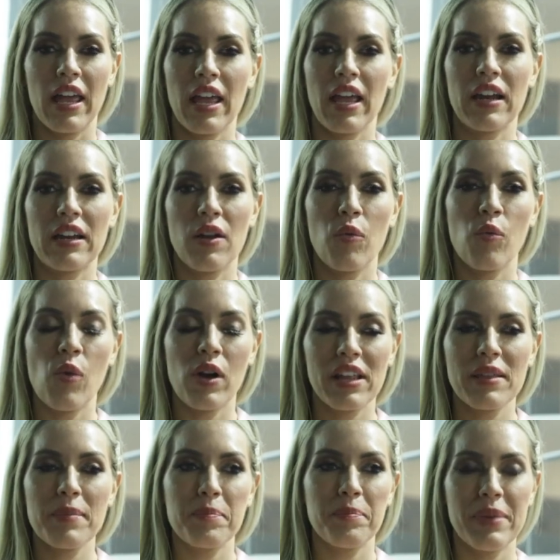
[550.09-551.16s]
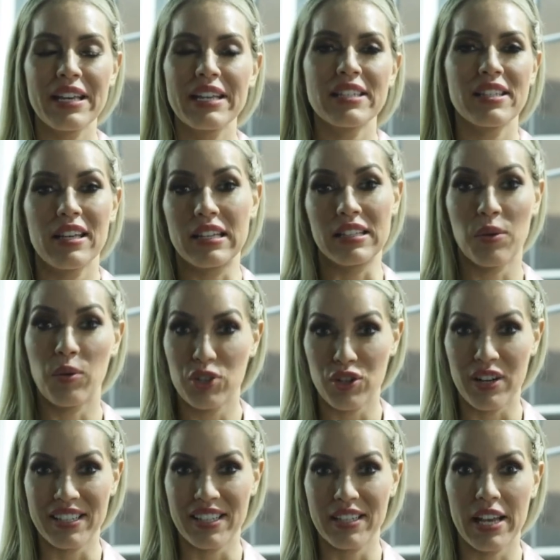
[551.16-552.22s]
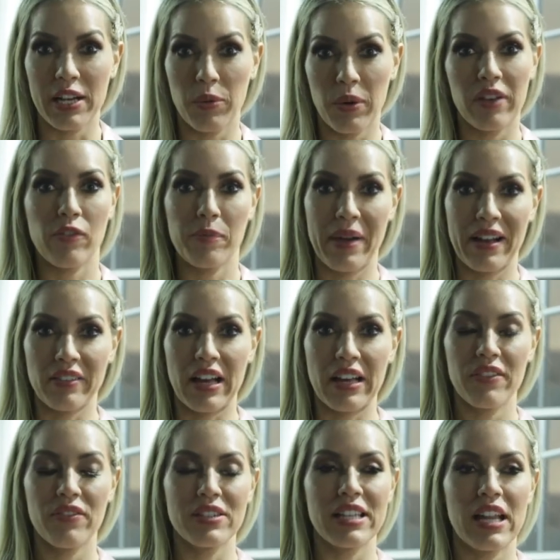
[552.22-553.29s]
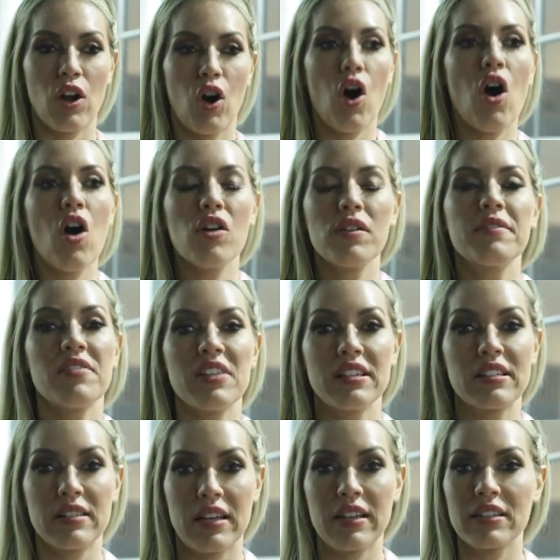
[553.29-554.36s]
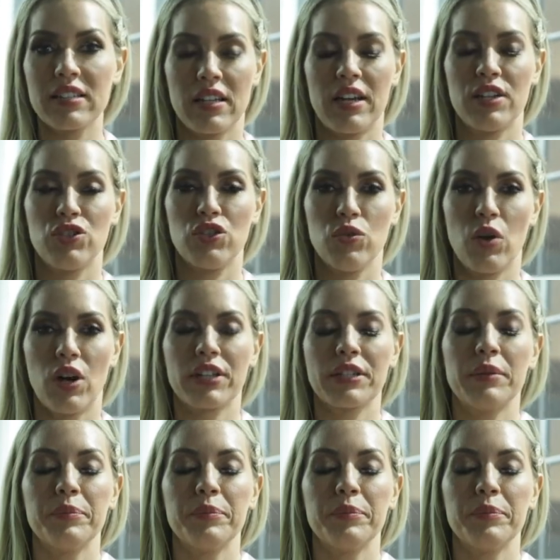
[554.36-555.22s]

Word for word: And one of the biggest things I want you guys to take away from my life is that all of these things that I do are